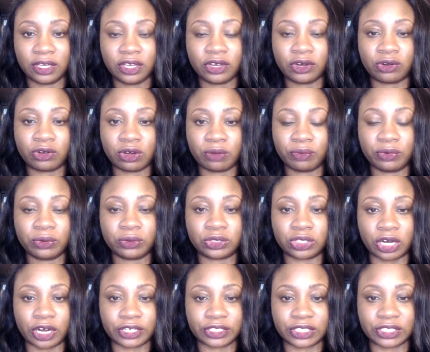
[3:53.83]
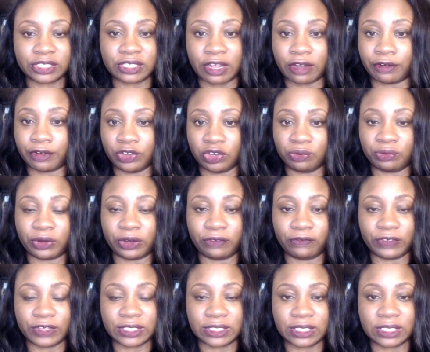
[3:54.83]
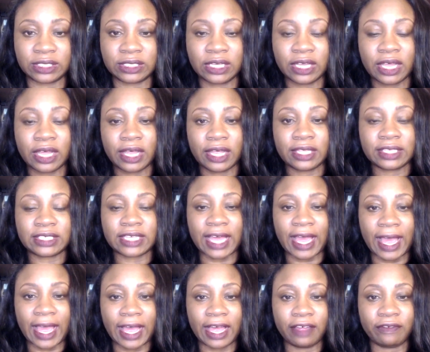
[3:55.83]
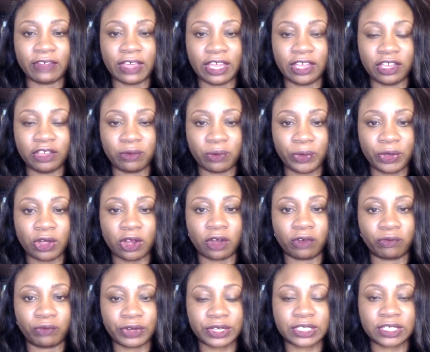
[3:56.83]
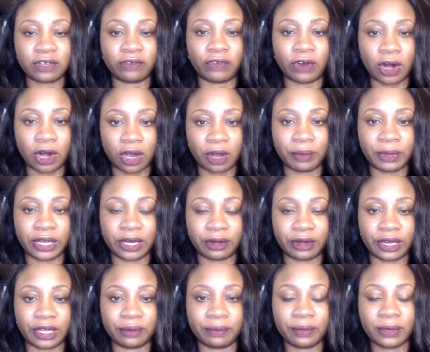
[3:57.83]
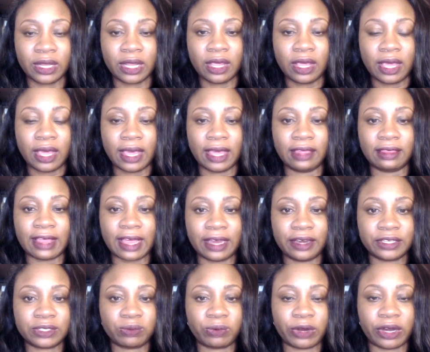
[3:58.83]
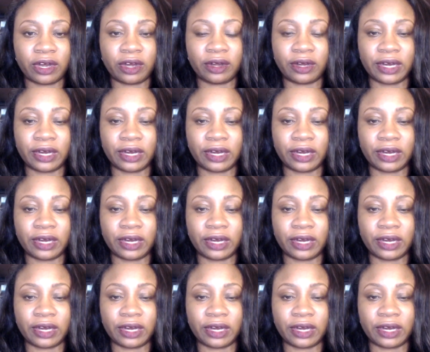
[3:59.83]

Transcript: criminal charges that are enumerated offenses to have what we call a risk of harm hearing. And that is where